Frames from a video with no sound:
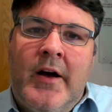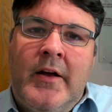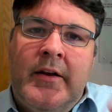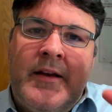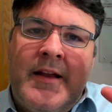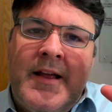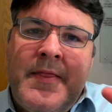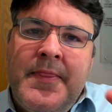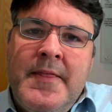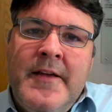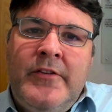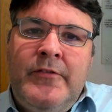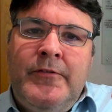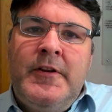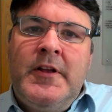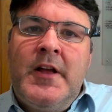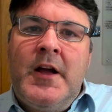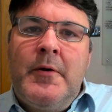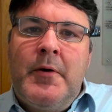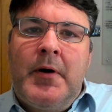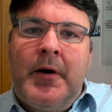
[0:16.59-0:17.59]
and in this
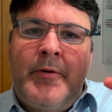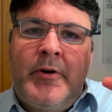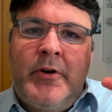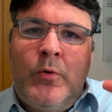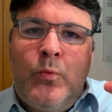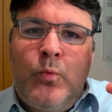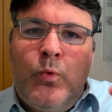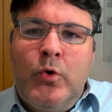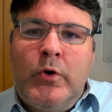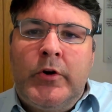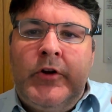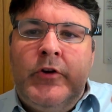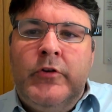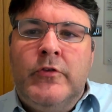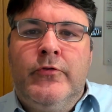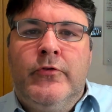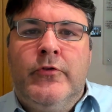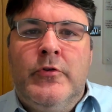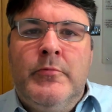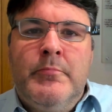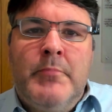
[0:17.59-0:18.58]
video I'm going to walk you
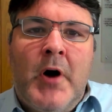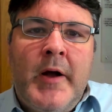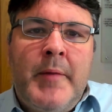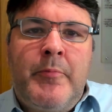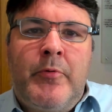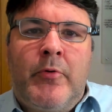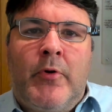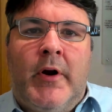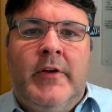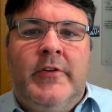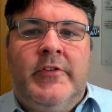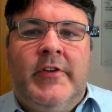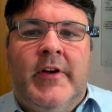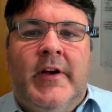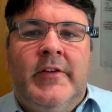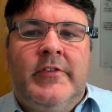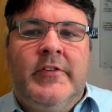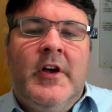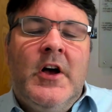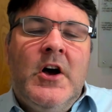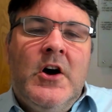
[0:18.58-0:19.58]
through my
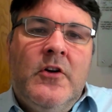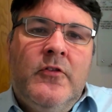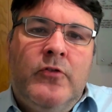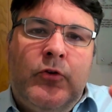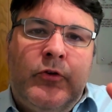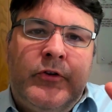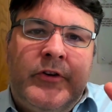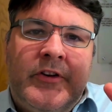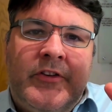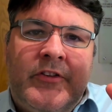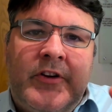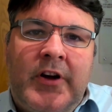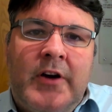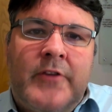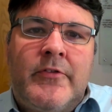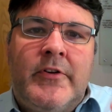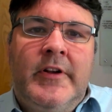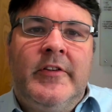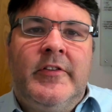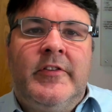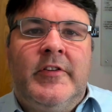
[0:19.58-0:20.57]
process for
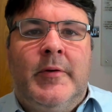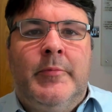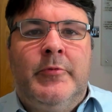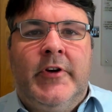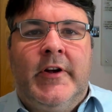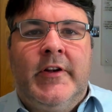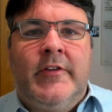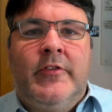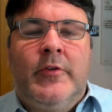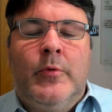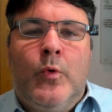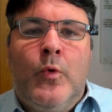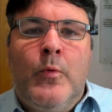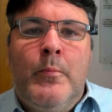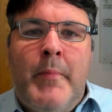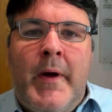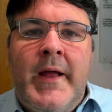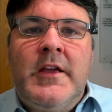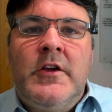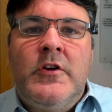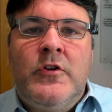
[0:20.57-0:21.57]
discovering subjects that will
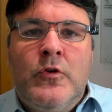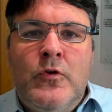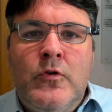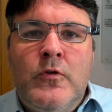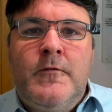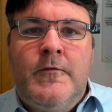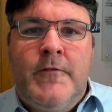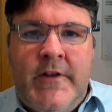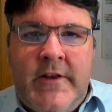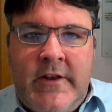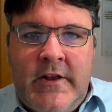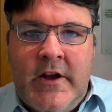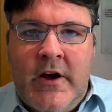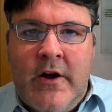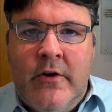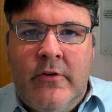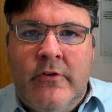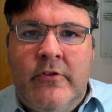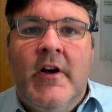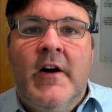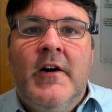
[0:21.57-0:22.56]
make your
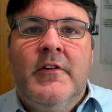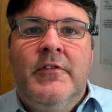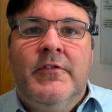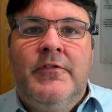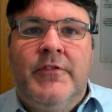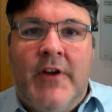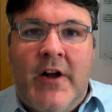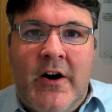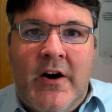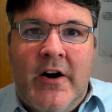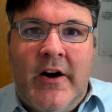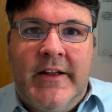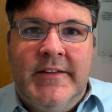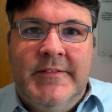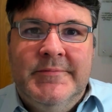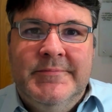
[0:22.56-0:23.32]
videos fly.